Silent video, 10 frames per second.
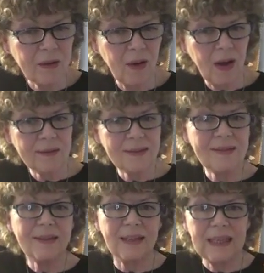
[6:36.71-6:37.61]
God
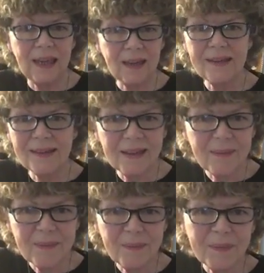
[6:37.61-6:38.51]
didn't yell at
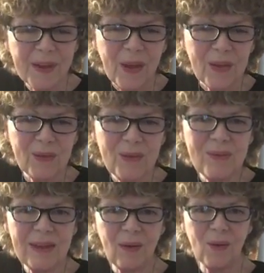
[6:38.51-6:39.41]
him through
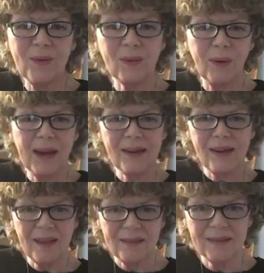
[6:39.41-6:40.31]
the
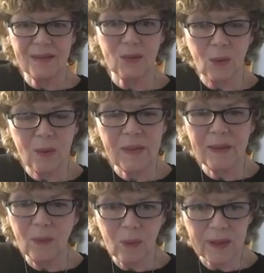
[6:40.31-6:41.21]
earthquake and the storm and
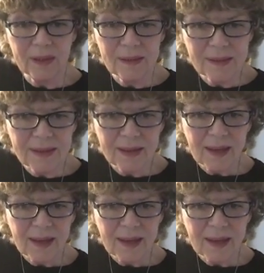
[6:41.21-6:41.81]
the wind.